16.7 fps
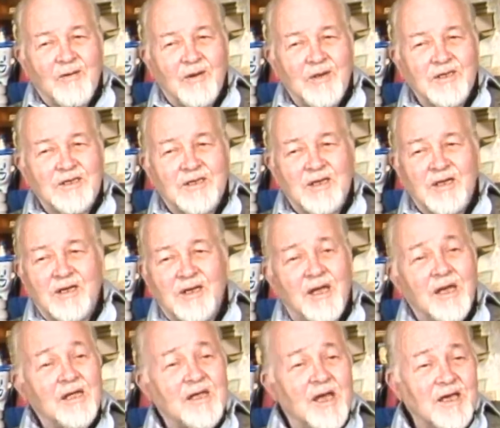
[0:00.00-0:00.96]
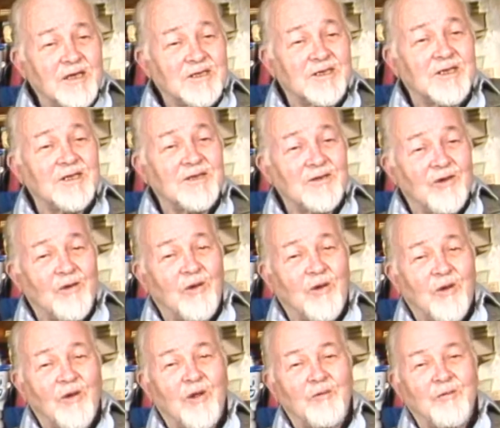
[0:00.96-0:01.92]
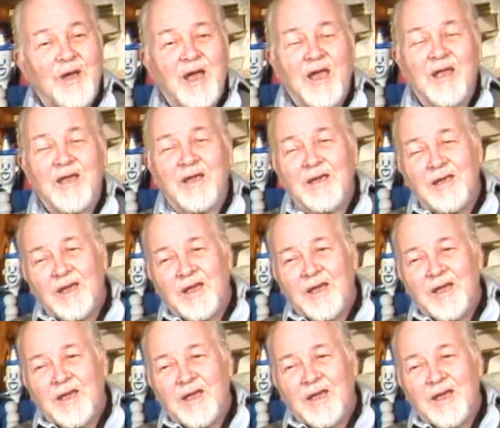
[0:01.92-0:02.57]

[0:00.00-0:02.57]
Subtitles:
was accosted in the hall by